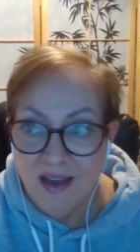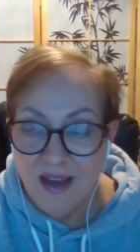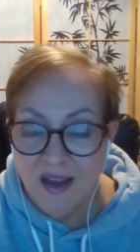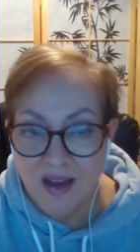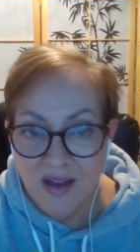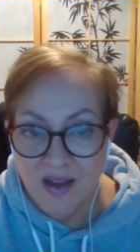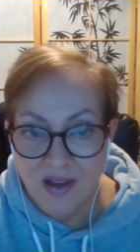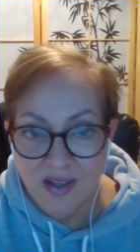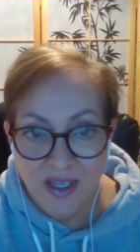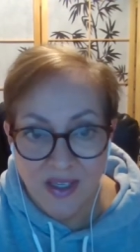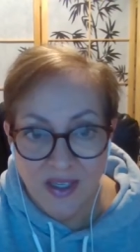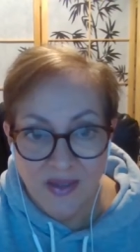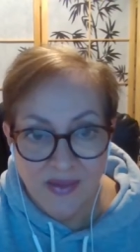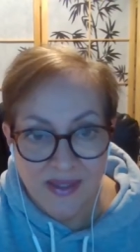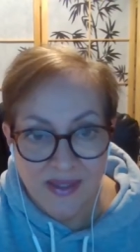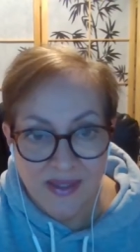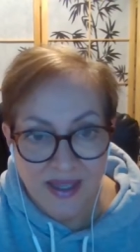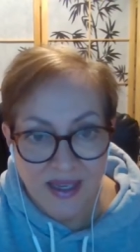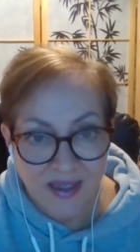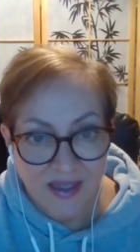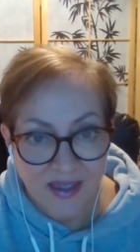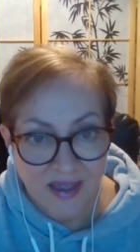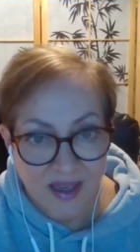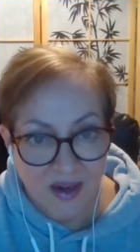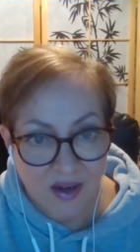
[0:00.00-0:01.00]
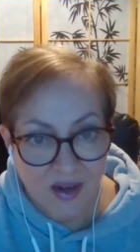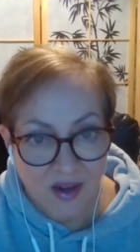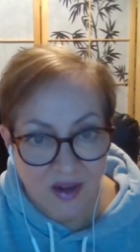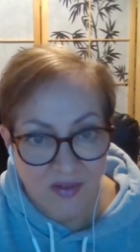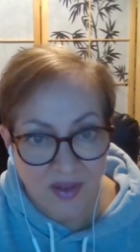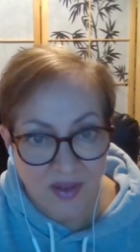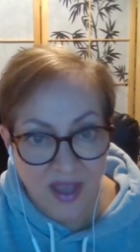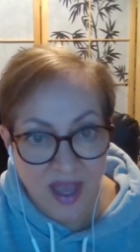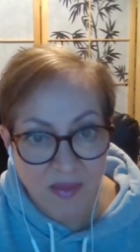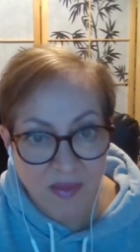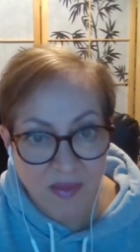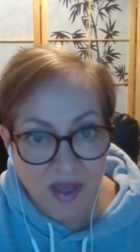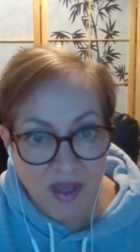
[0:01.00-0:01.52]
are using a lot of
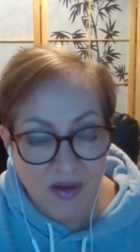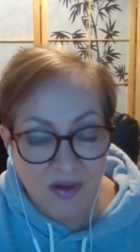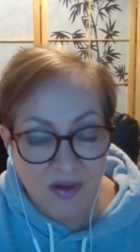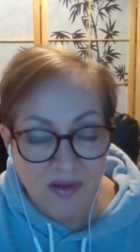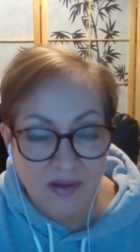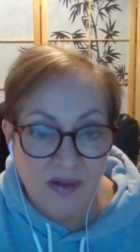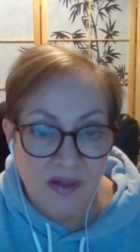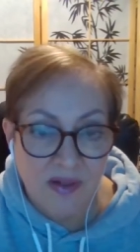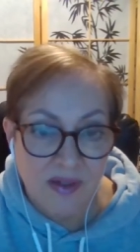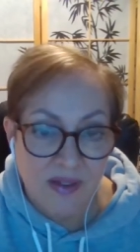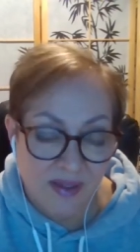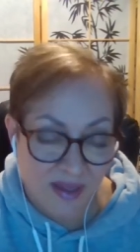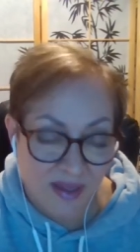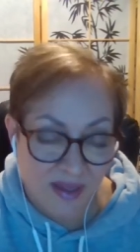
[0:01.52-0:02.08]
chemicals.